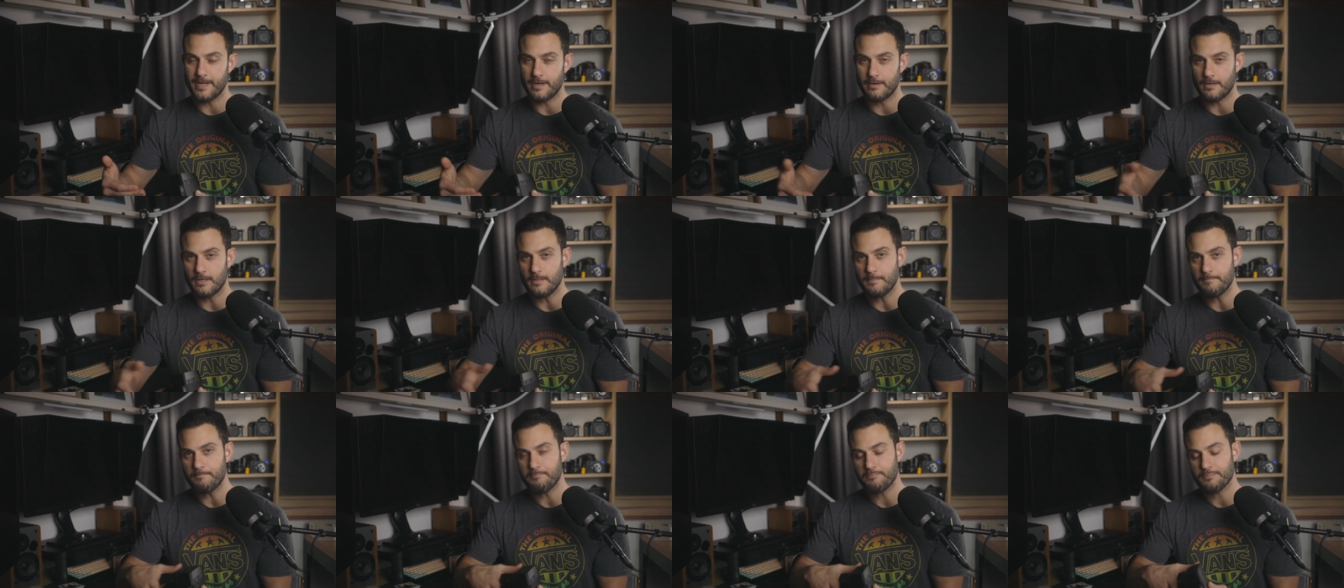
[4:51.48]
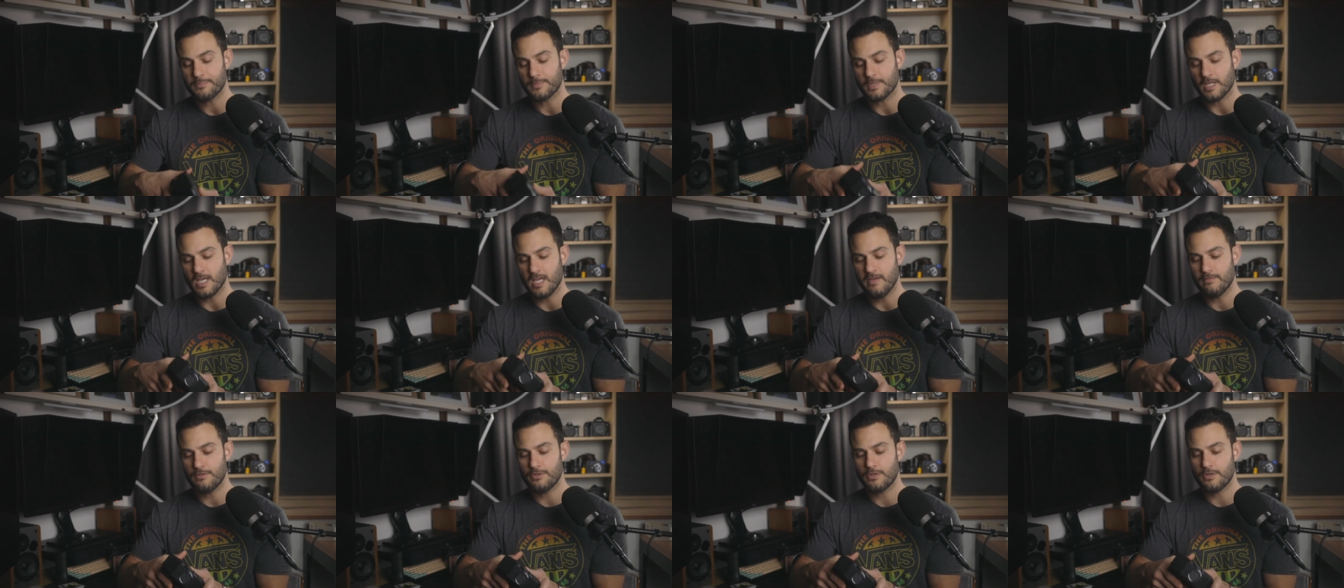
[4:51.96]
error.
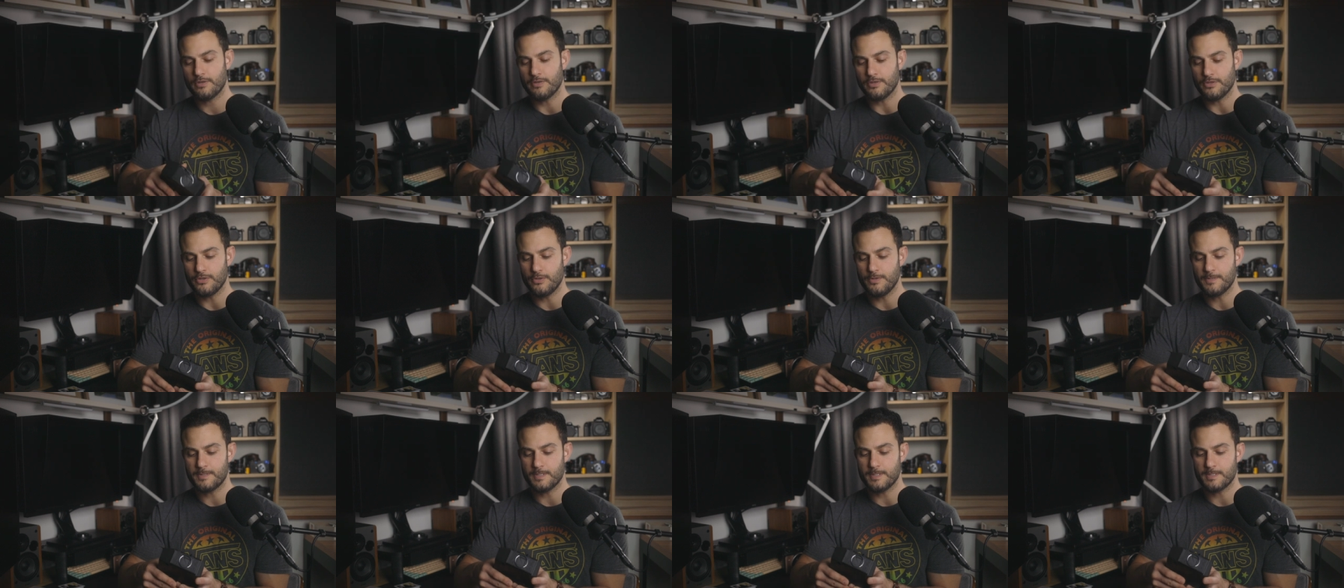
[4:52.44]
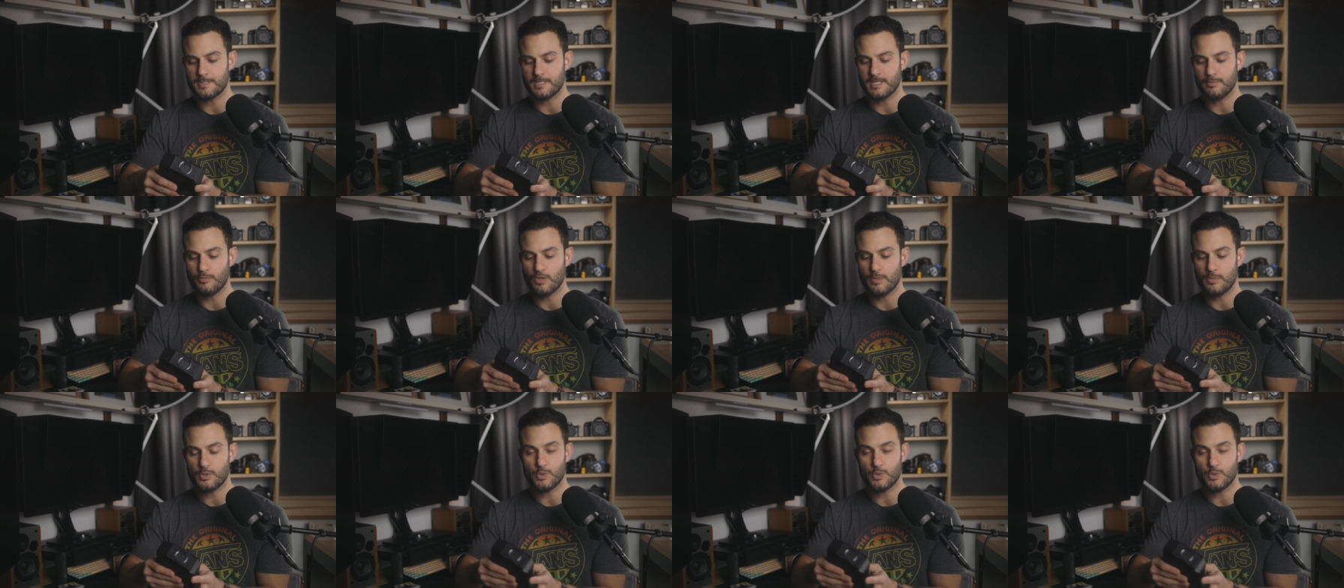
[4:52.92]
Even though it uses somewhere